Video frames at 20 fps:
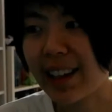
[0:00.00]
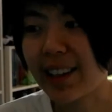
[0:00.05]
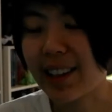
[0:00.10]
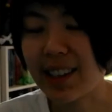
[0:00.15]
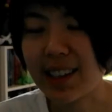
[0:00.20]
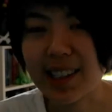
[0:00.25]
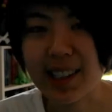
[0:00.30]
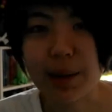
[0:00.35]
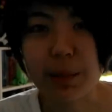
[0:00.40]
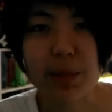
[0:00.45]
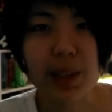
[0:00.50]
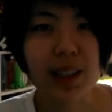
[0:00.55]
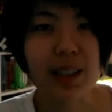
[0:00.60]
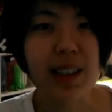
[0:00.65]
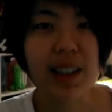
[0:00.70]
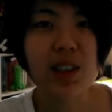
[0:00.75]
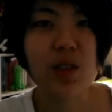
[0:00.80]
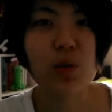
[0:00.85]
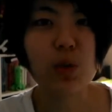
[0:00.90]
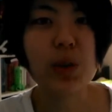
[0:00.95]
It's something
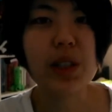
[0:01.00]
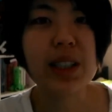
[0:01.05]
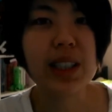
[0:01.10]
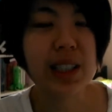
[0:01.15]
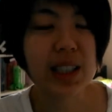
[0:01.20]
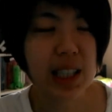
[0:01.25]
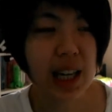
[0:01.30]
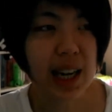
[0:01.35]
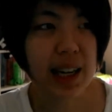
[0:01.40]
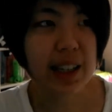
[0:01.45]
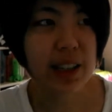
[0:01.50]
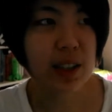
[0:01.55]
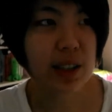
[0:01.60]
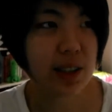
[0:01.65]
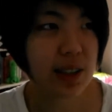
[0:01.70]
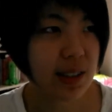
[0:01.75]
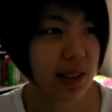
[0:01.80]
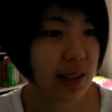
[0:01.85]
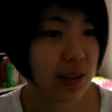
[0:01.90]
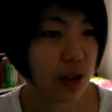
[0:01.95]
that's really tied
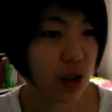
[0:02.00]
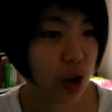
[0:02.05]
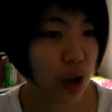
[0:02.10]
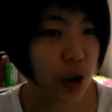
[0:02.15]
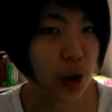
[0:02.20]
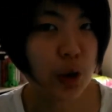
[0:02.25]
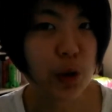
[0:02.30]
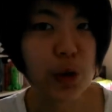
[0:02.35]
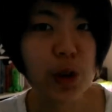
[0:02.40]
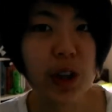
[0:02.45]
to